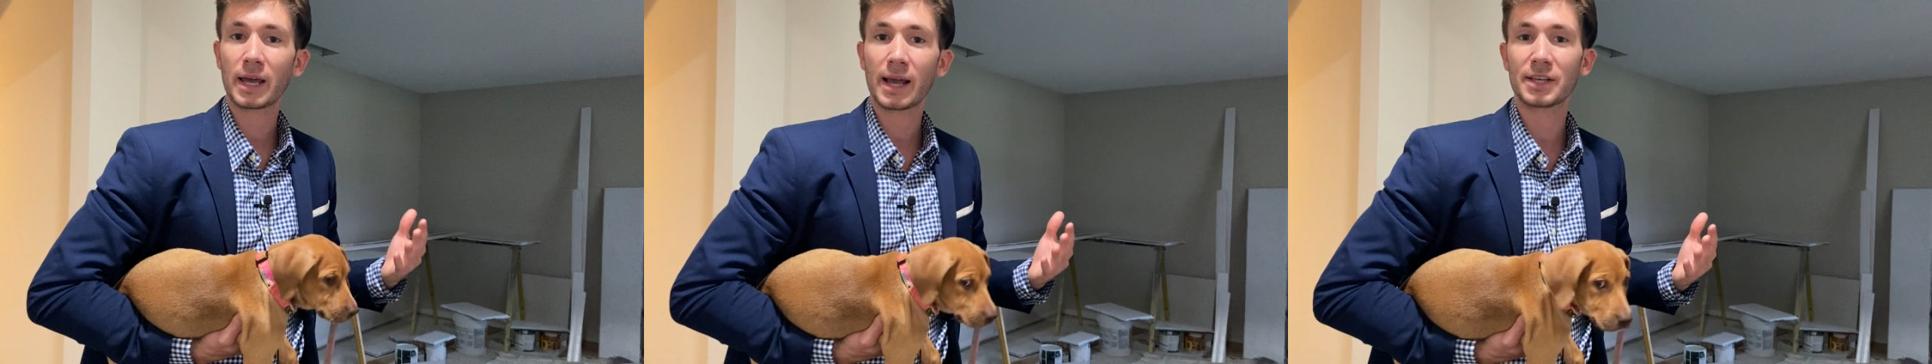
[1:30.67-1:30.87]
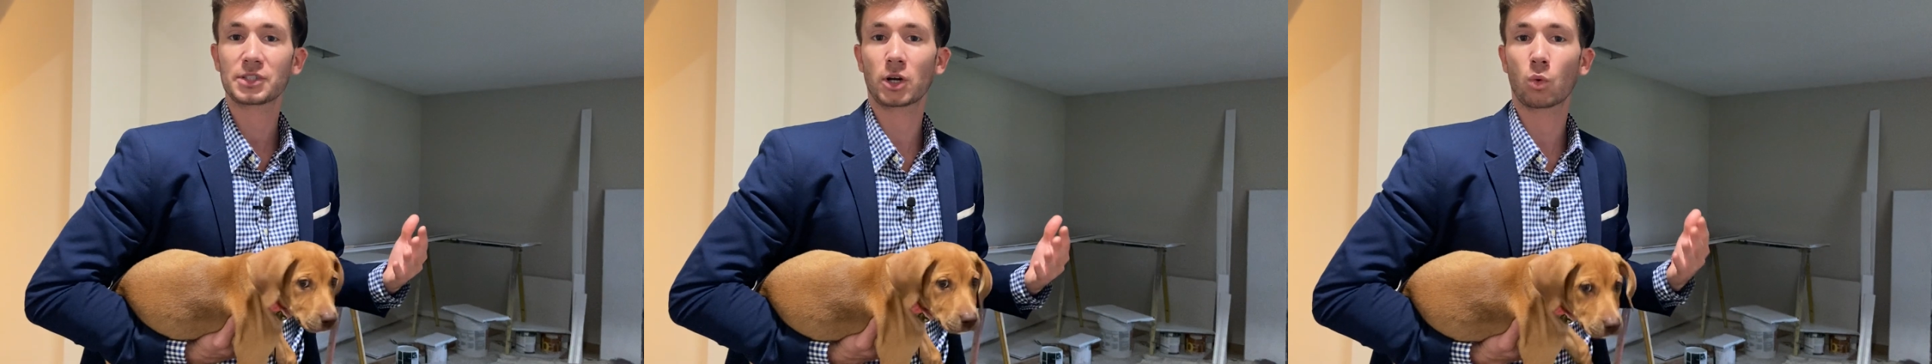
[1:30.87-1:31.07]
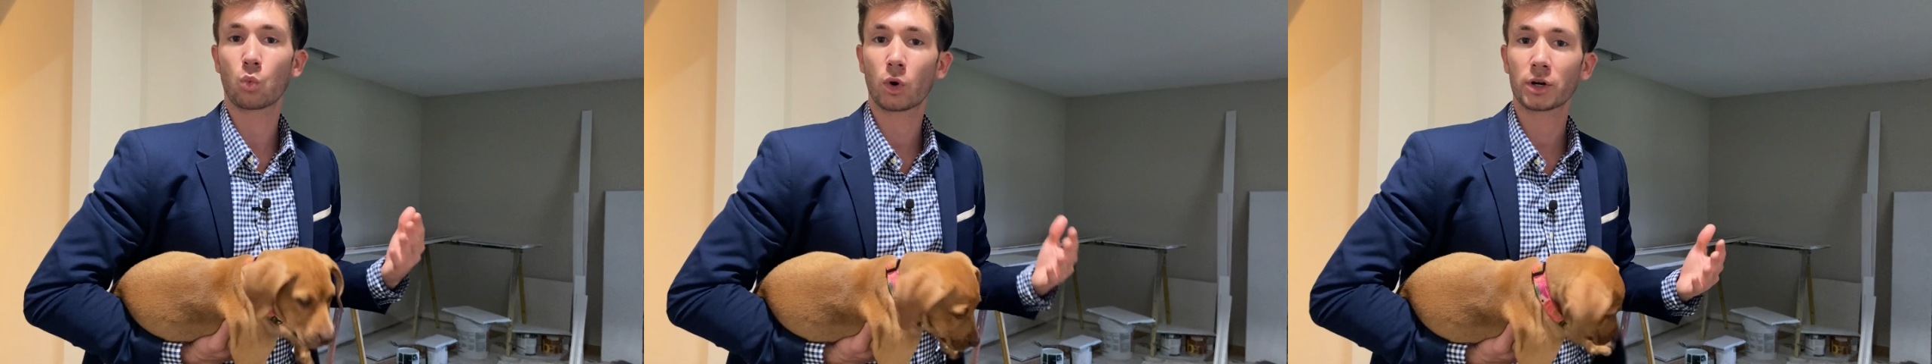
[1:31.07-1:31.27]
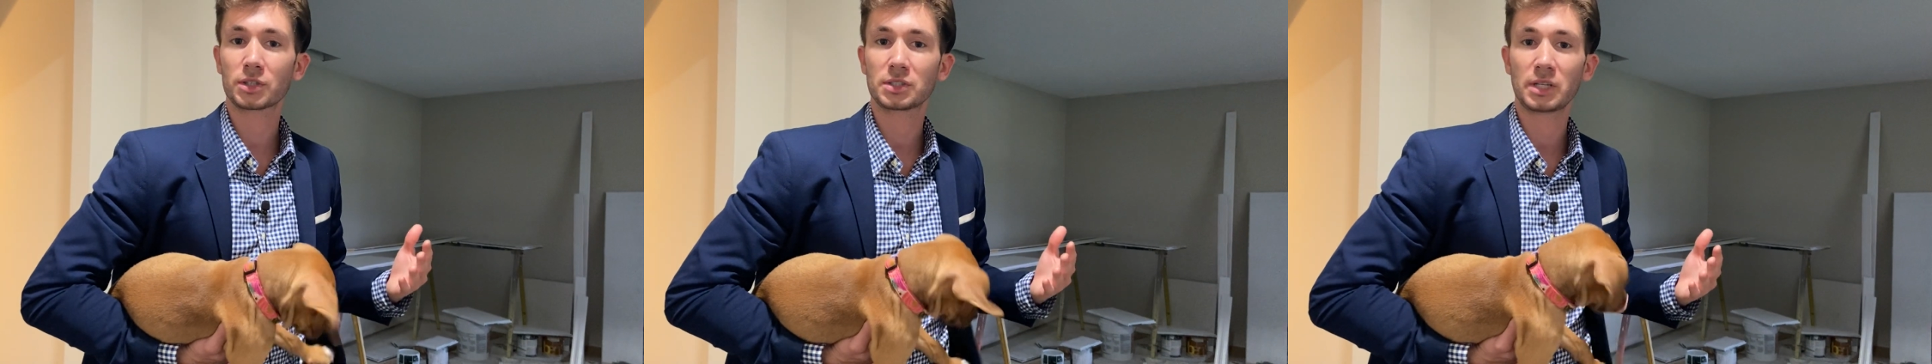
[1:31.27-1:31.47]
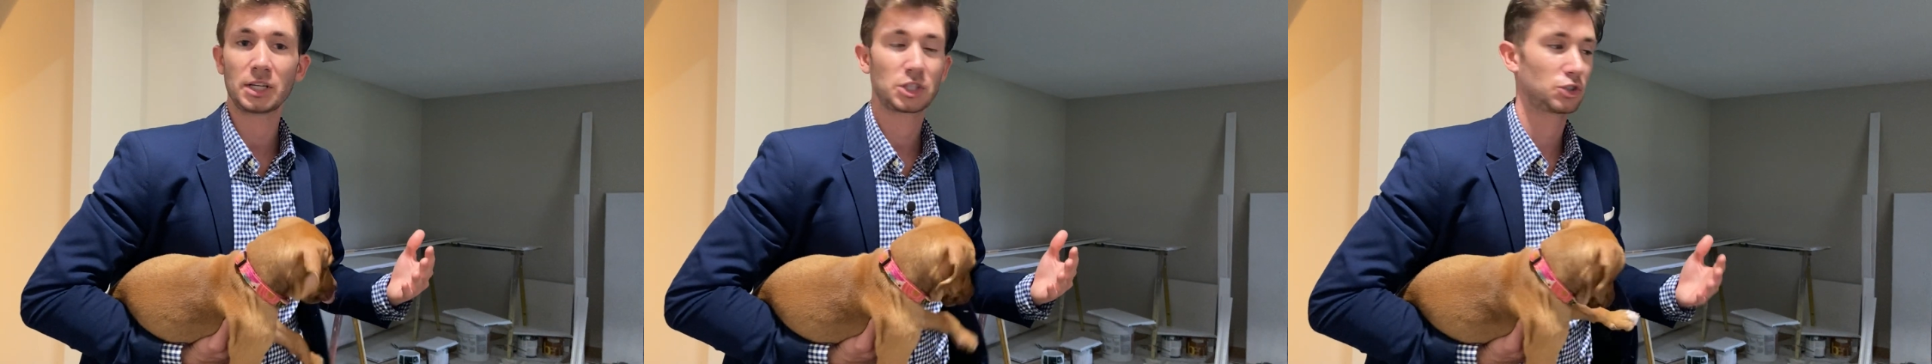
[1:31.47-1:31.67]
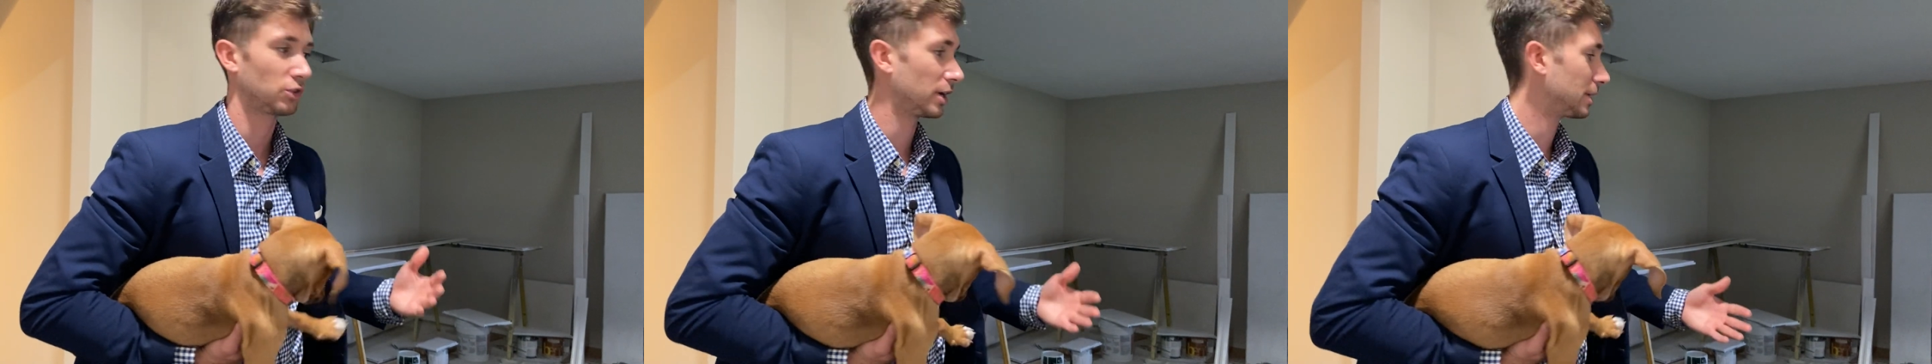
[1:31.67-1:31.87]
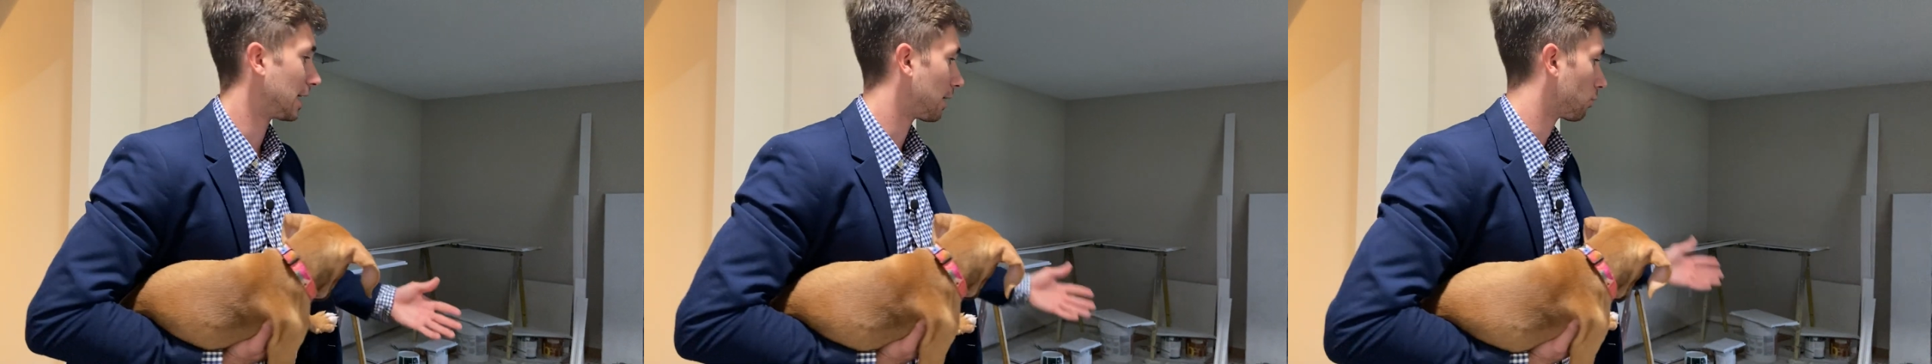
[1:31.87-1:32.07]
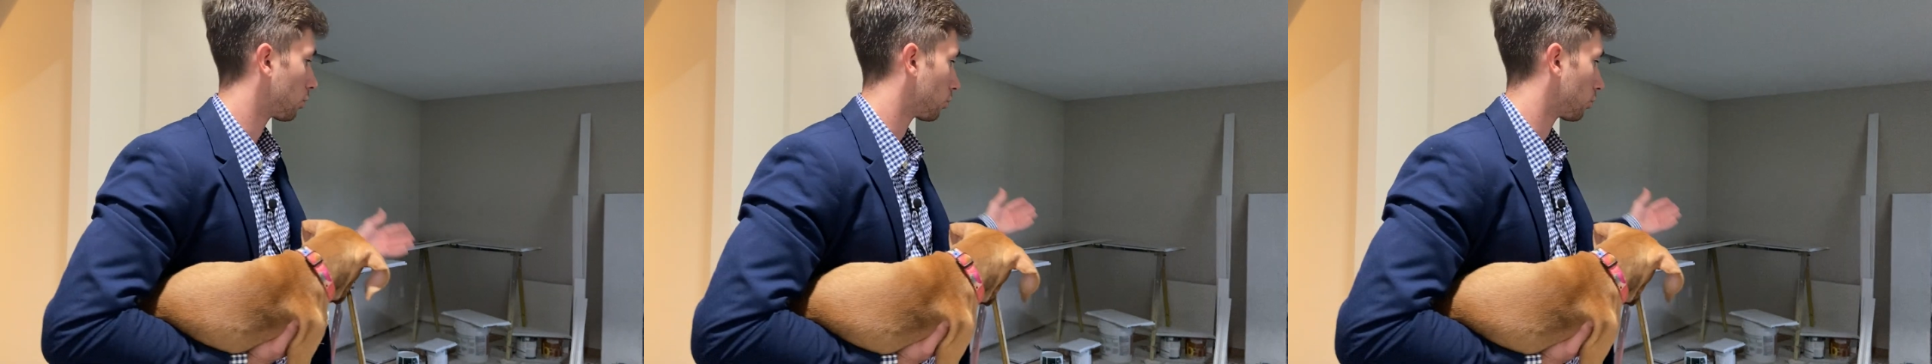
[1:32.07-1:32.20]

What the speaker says: as our workstation right now where